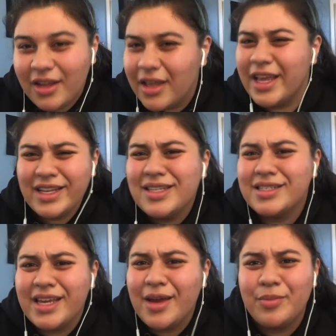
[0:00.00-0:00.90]
Here's a
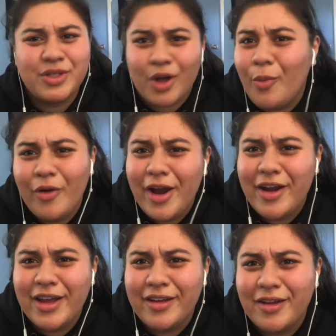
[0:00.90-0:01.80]
tip stop
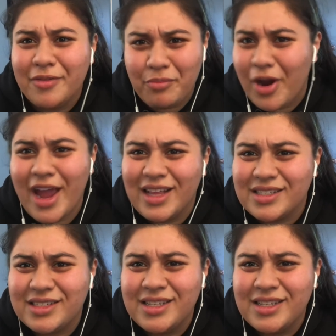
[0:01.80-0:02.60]
wearing brands